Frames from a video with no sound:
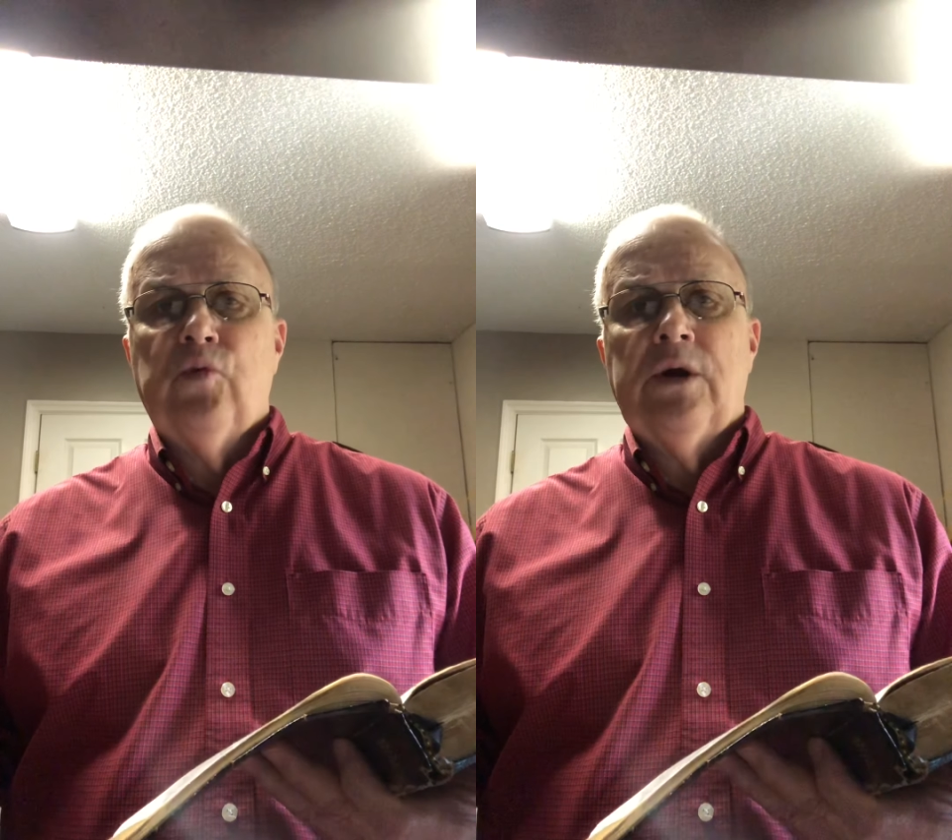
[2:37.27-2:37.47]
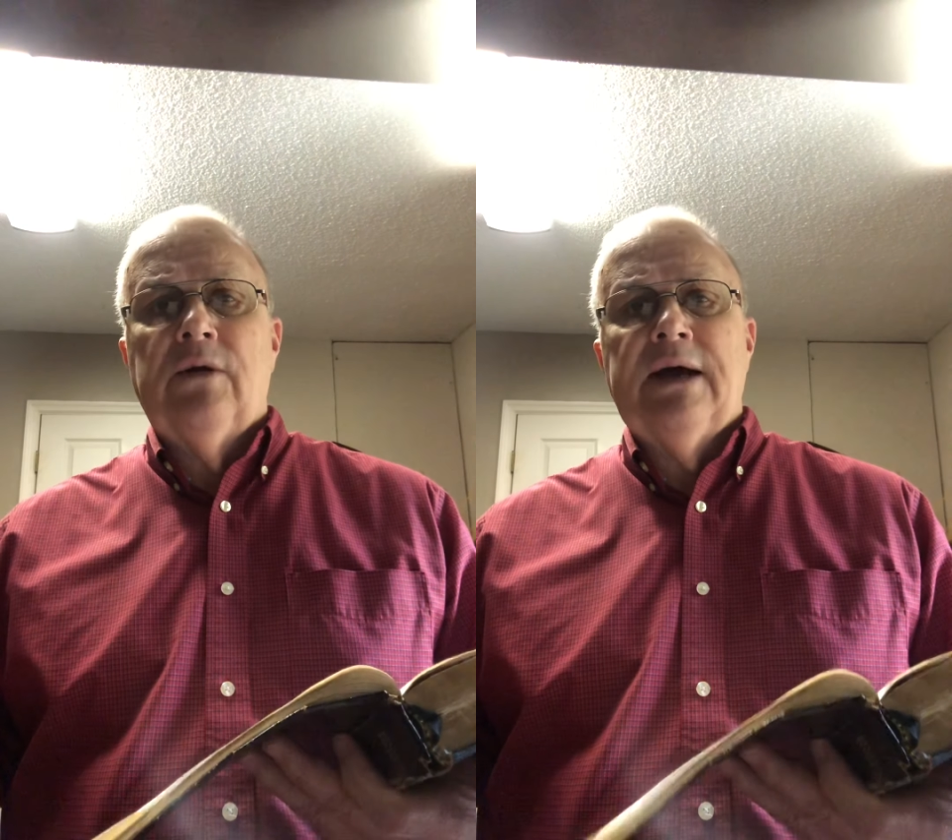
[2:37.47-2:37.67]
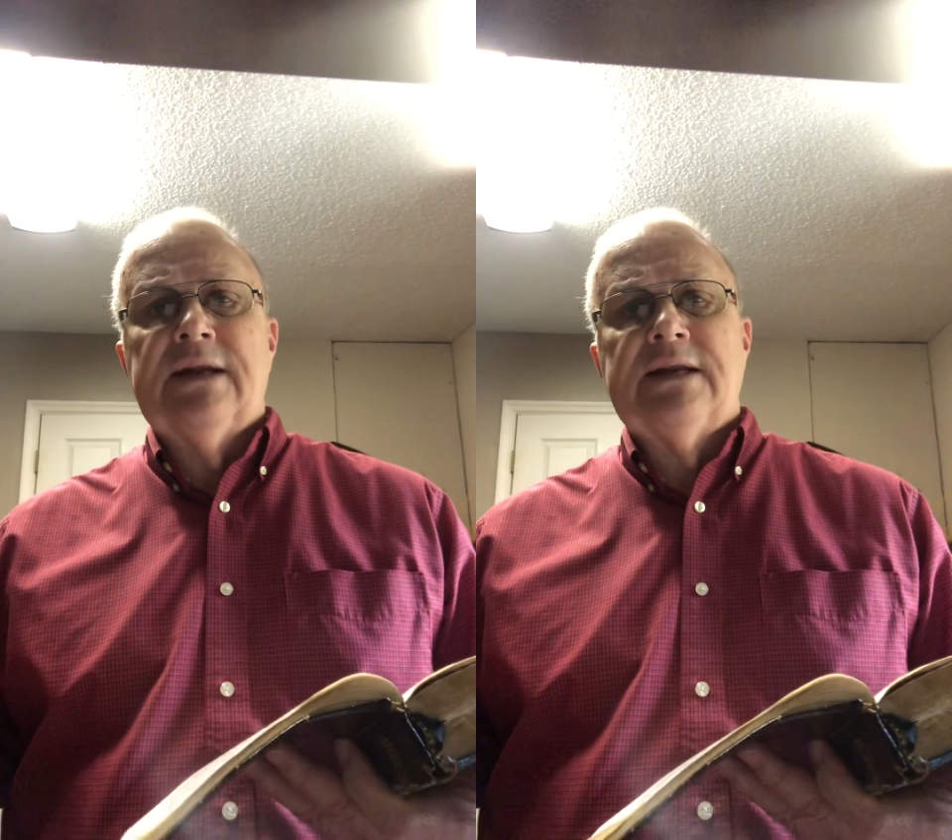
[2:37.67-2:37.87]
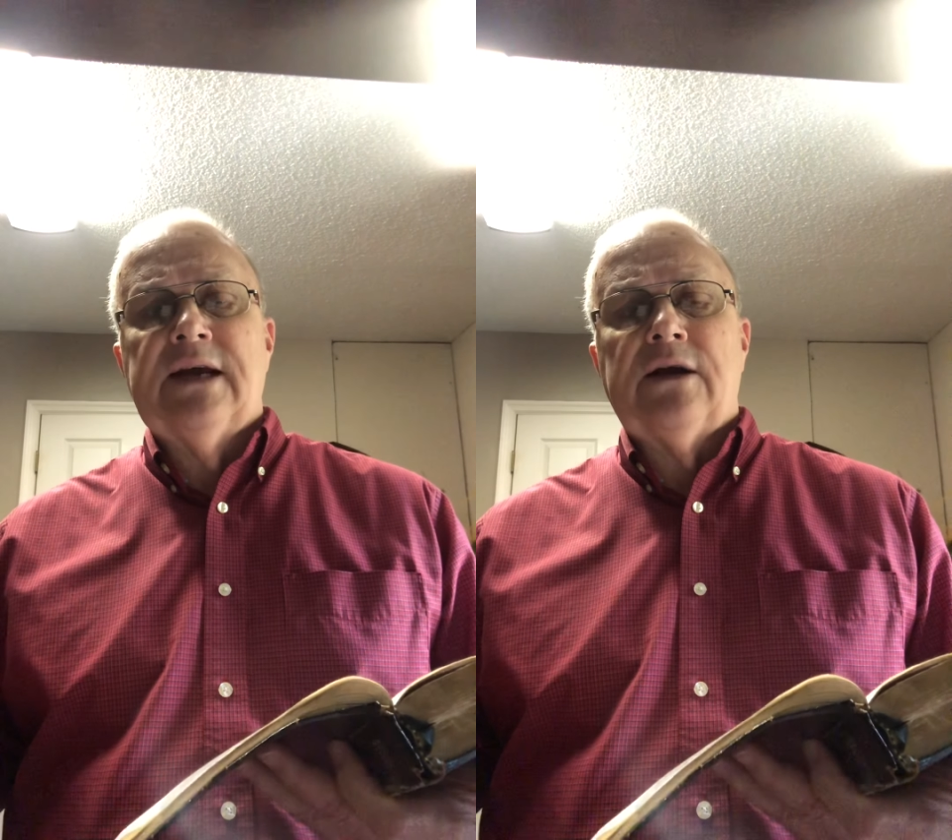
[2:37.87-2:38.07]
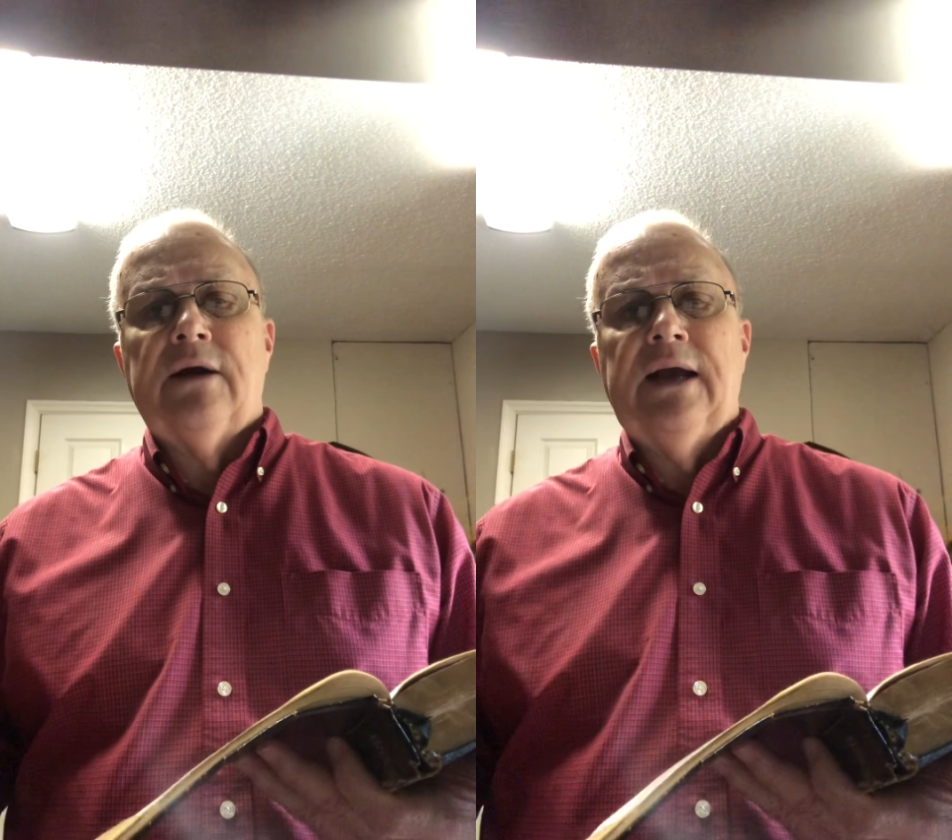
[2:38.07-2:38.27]
we're going to have to
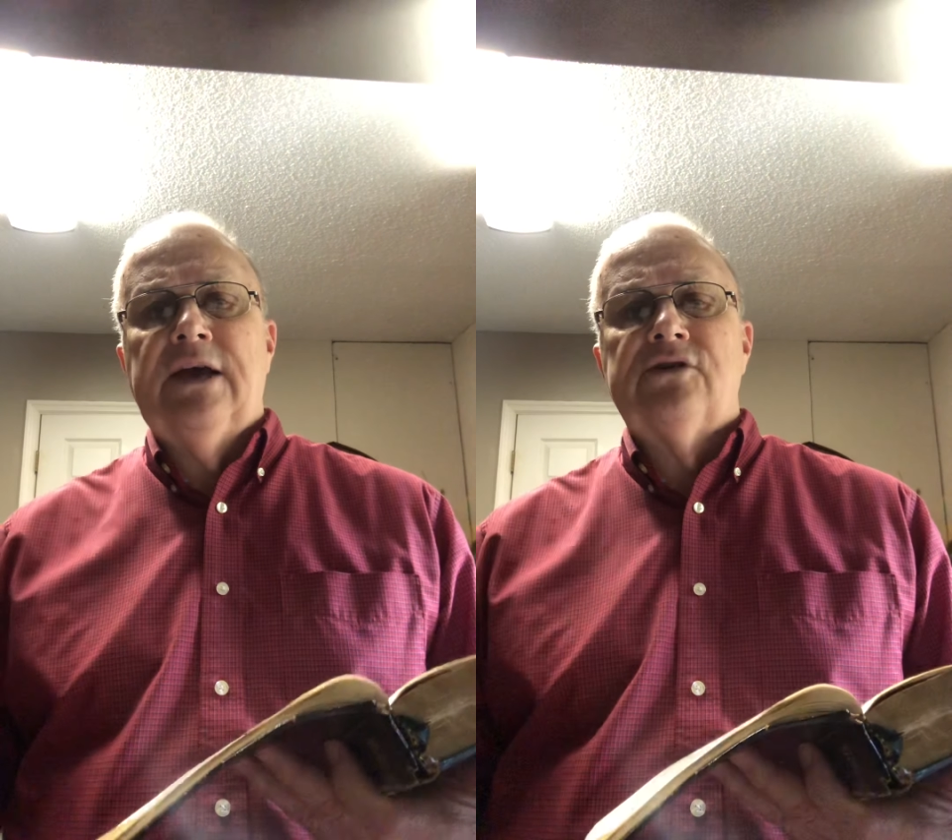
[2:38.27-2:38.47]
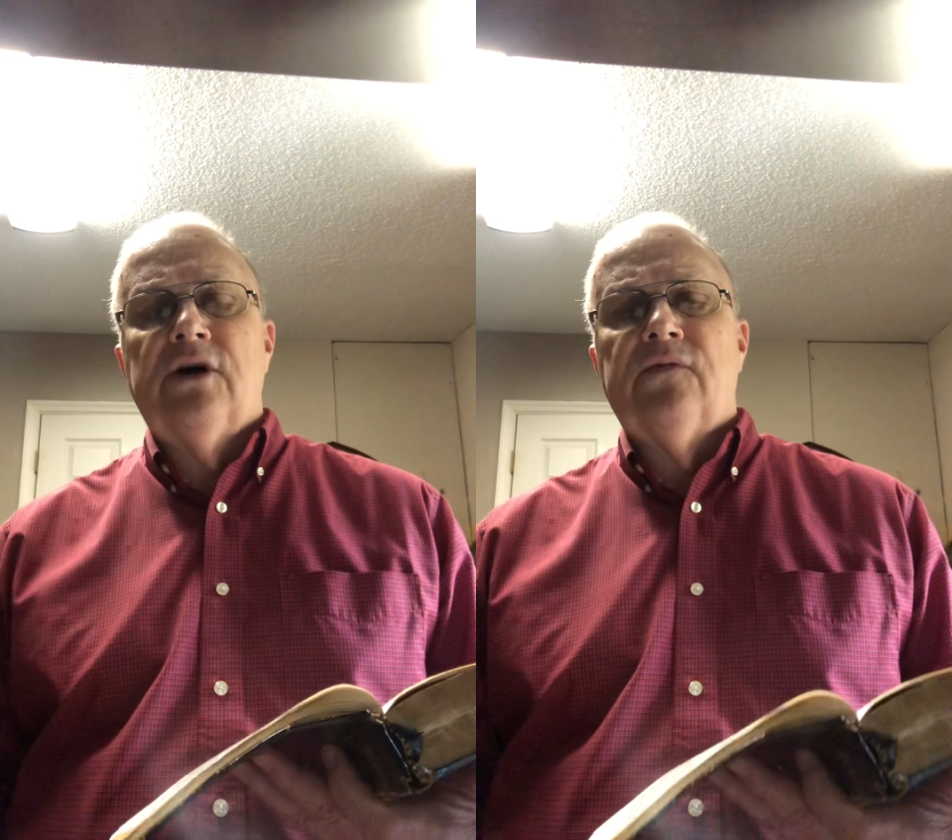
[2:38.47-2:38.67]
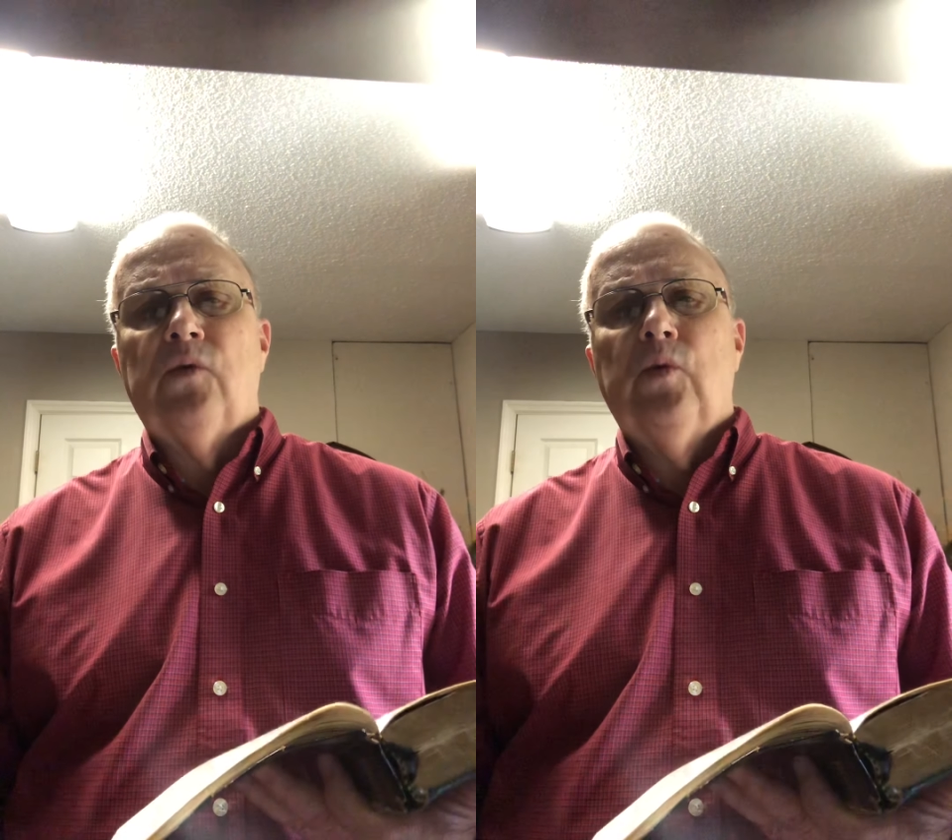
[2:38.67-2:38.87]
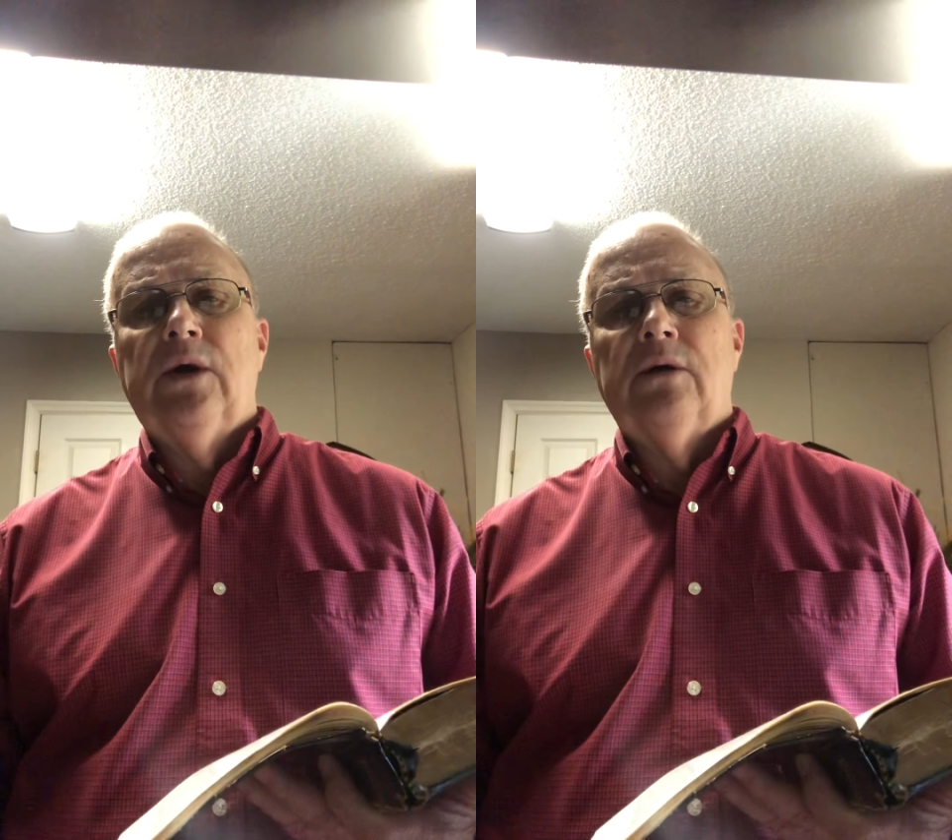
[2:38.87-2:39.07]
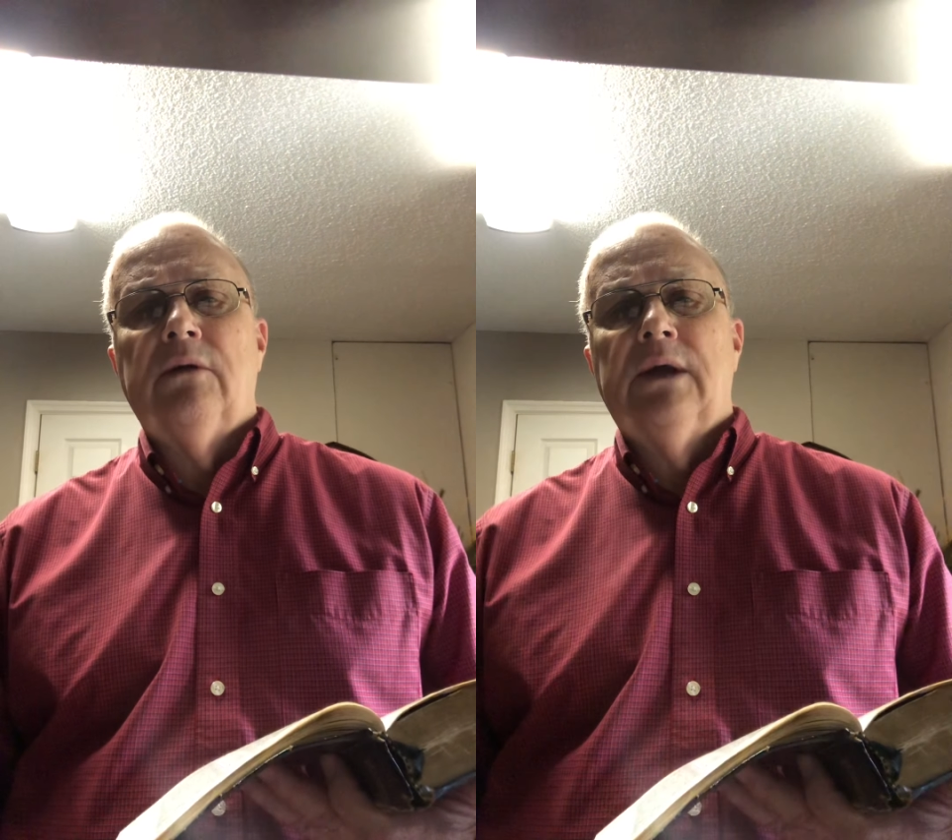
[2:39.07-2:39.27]
take our hands off the
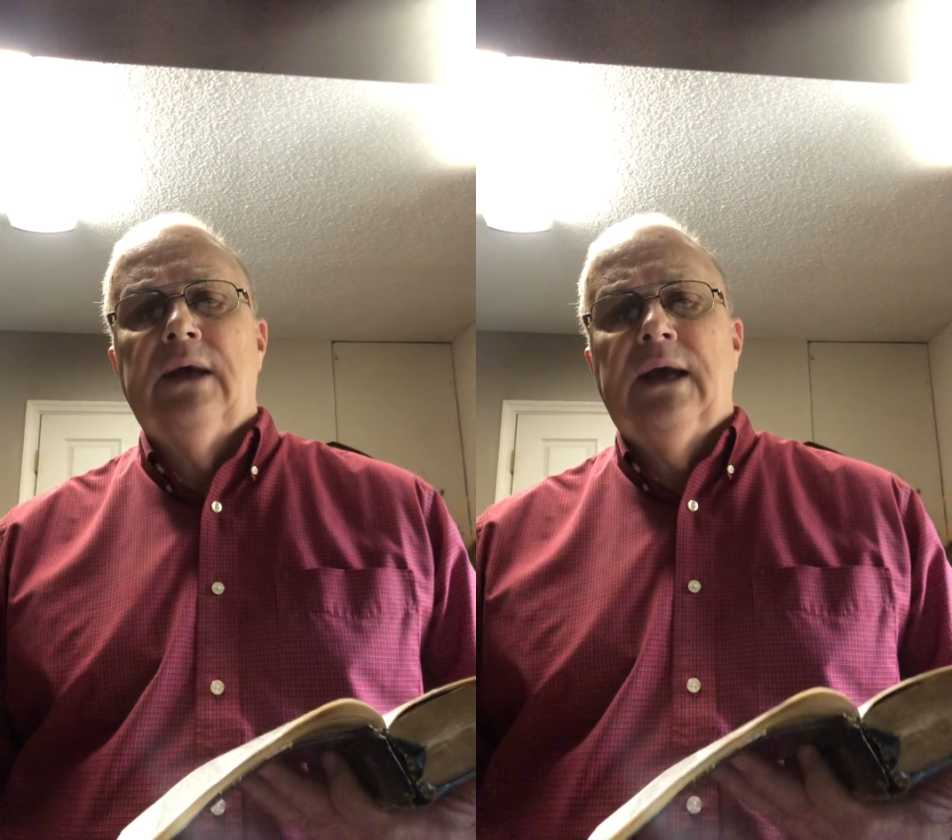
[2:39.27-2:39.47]
wheel